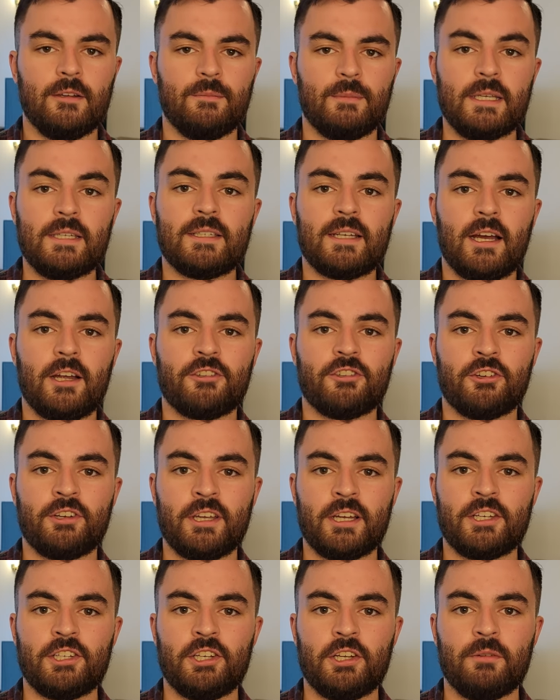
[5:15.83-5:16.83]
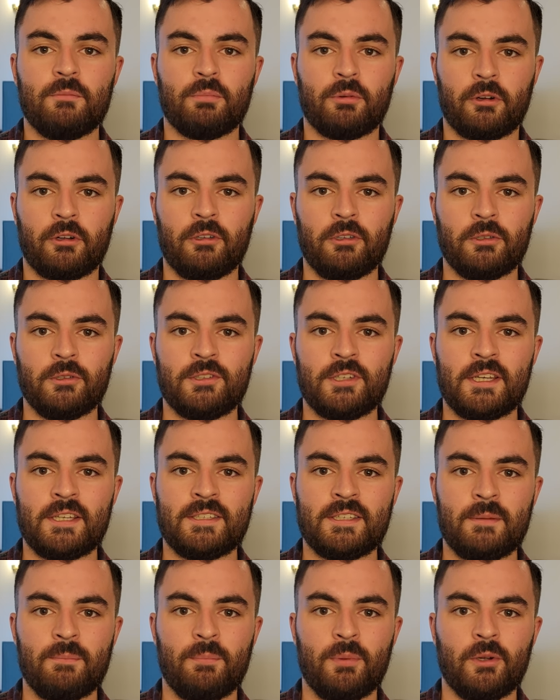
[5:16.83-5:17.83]
This contradiction precludes a
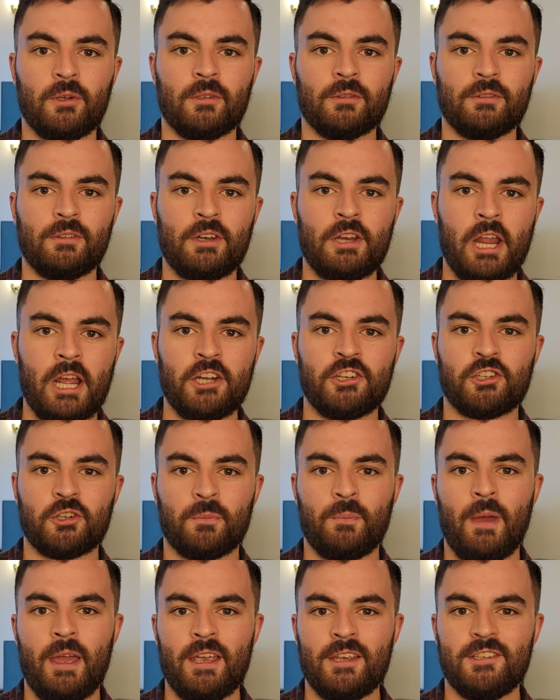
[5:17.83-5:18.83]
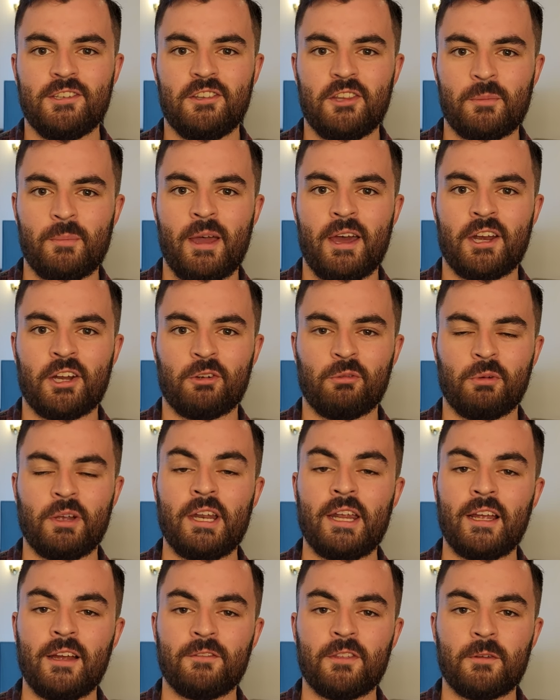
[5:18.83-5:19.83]
simple, nature-based thematic
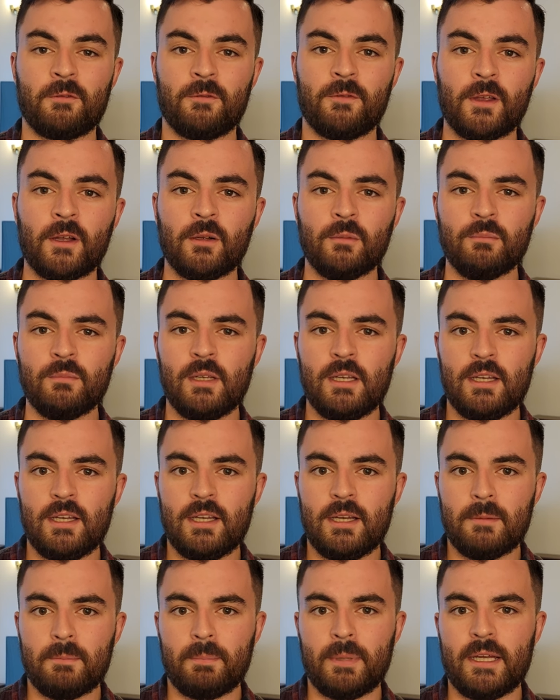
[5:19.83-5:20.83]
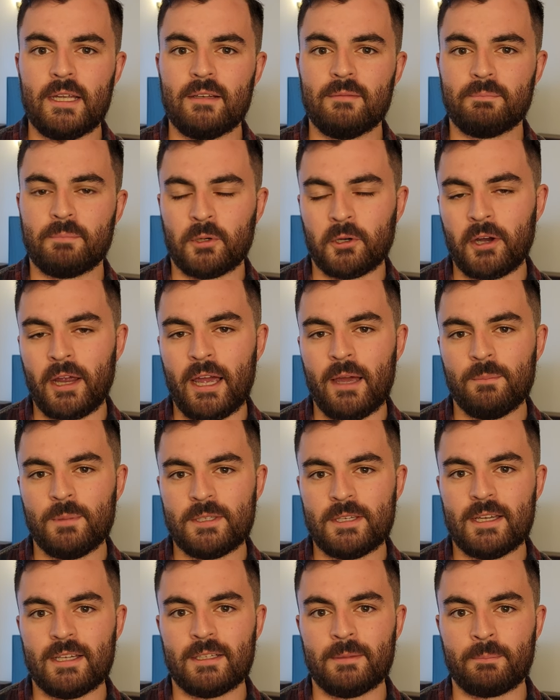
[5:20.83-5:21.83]
reading of the film, but perhaps
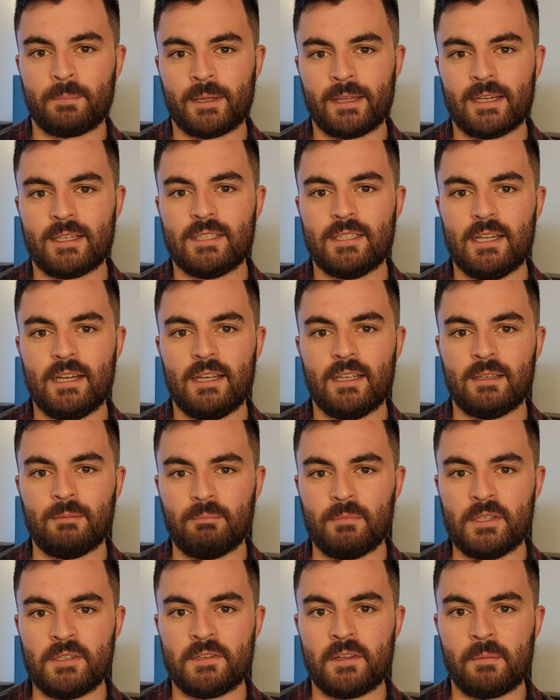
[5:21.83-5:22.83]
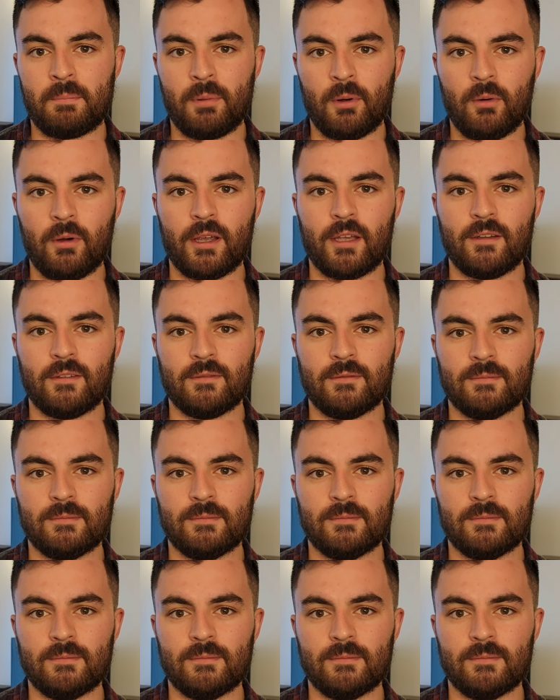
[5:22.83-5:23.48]
that complexity is the point.